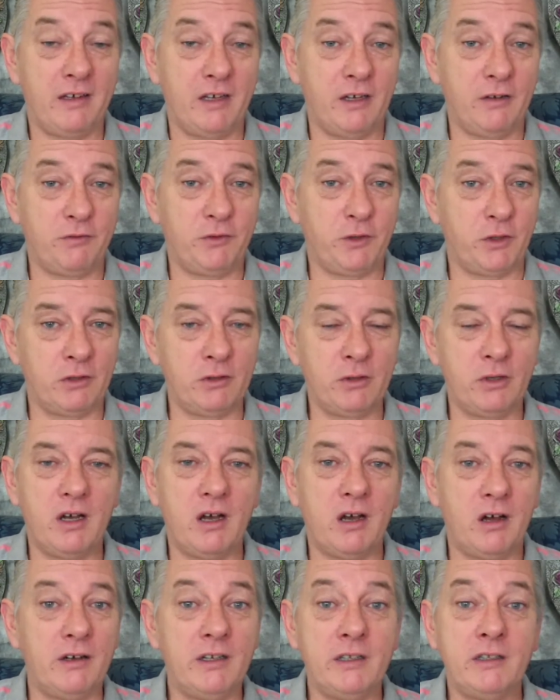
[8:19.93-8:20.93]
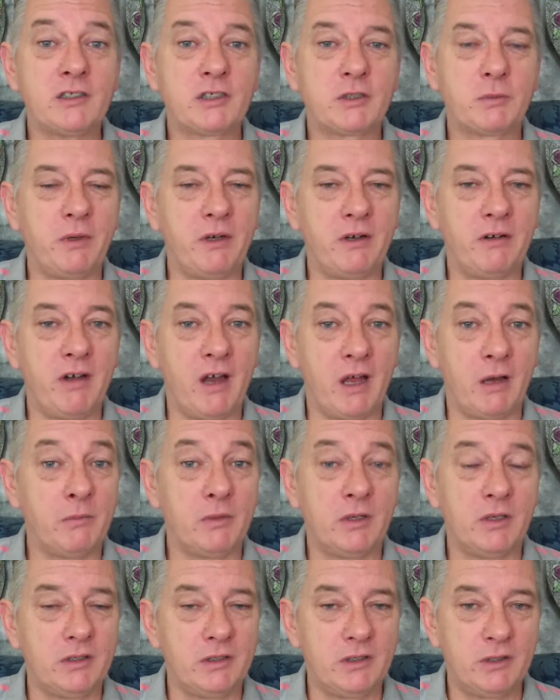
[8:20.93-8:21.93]
If you are in the spirit realm,
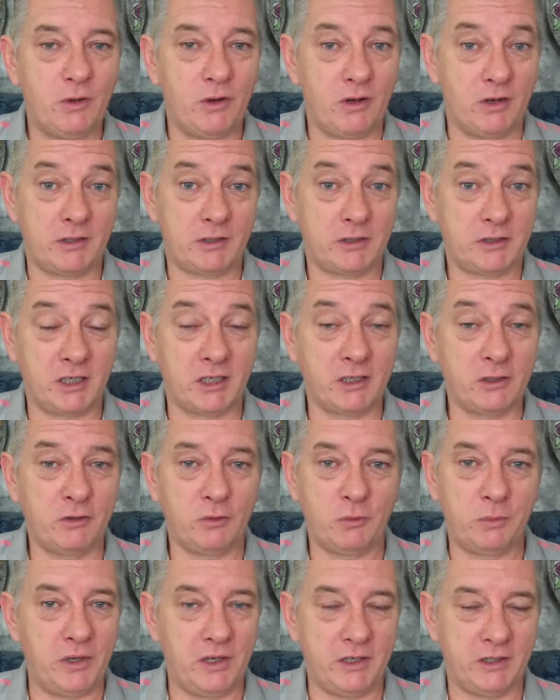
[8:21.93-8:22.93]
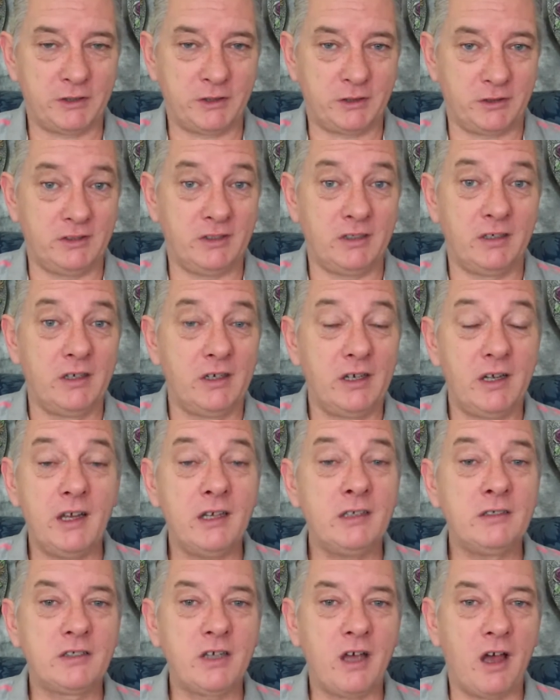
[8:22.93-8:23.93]
you are a single person,
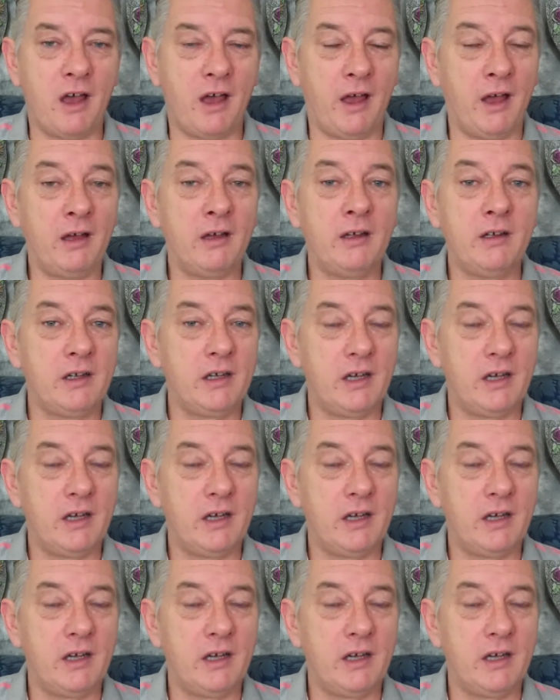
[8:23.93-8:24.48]
entire.